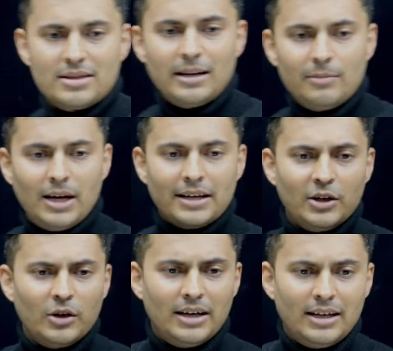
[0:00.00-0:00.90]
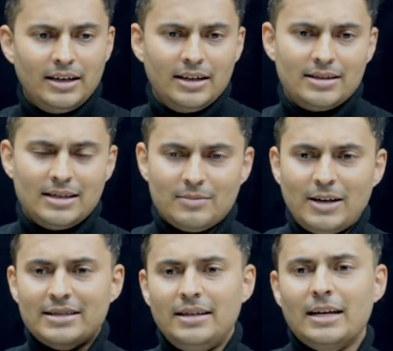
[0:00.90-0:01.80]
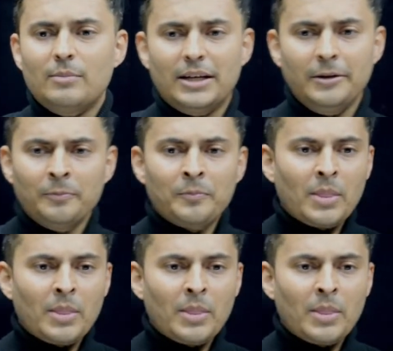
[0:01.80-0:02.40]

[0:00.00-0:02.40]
start marking your attendance and smash the like button.